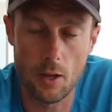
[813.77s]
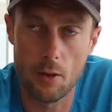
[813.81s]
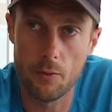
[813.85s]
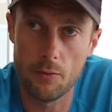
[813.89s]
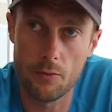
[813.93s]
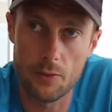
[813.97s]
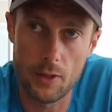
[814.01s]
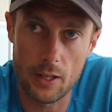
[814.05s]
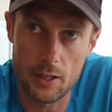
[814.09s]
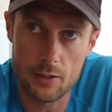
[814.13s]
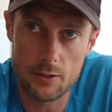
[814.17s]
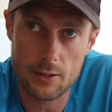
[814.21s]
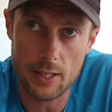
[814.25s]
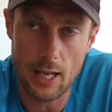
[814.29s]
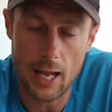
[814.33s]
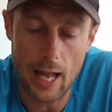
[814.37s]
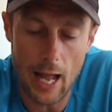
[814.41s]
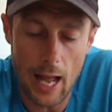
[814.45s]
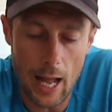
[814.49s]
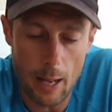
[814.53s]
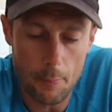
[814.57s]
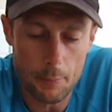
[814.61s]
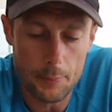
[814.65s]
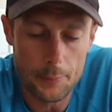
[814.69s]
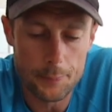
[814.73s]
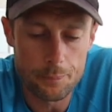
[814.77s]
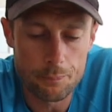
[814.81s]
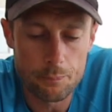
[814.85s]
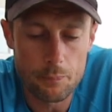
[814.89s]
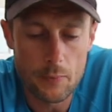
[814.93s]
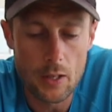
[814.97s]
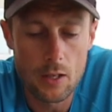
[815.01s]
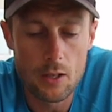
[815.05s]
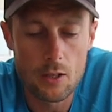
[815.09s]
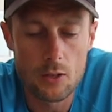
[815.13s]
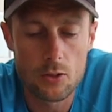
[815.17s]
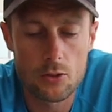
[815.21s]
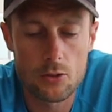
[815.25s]
of this app.
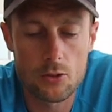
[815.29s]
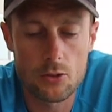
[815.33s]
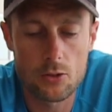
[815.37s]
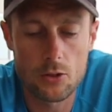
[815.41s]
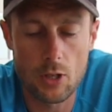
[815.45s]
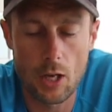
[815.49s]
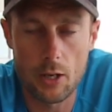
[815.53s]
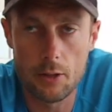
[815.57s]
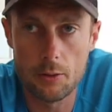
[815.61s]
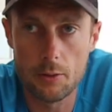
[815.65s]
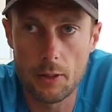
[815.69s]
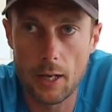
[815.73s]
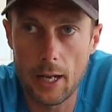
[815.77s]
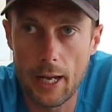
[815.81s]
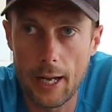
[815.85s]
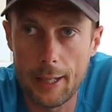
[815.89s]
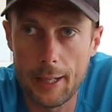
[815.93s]
So